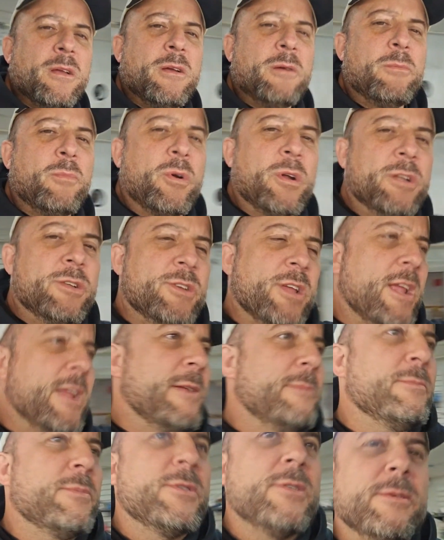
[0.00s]
Morning,
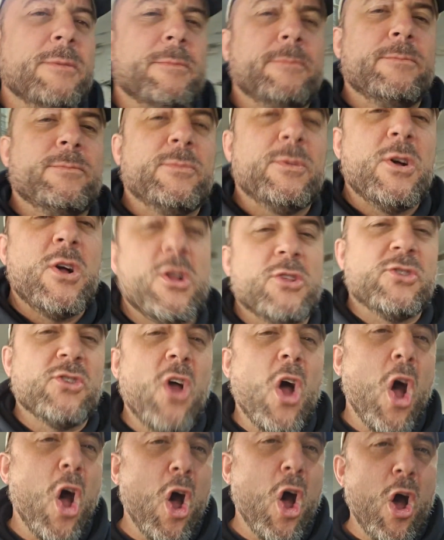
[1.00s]
James. What's
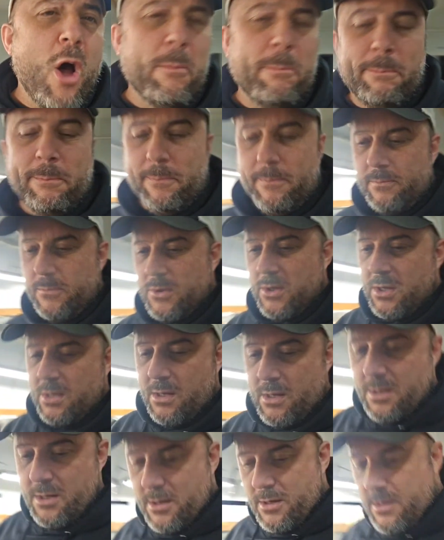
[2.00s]
up?
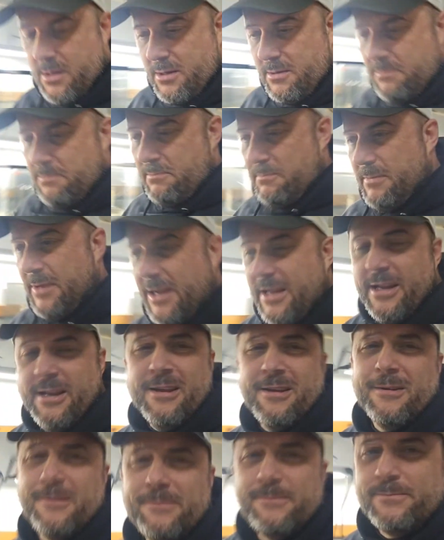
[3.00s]
Me,
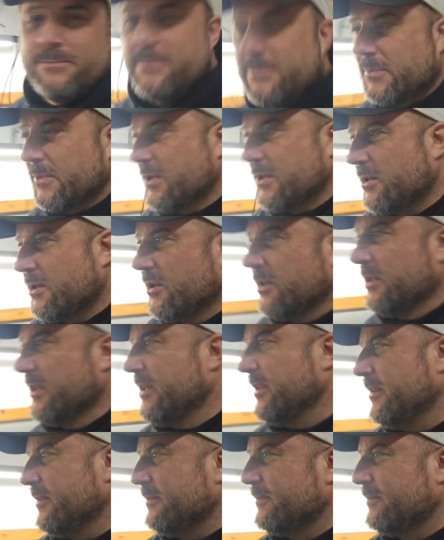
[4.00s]
early.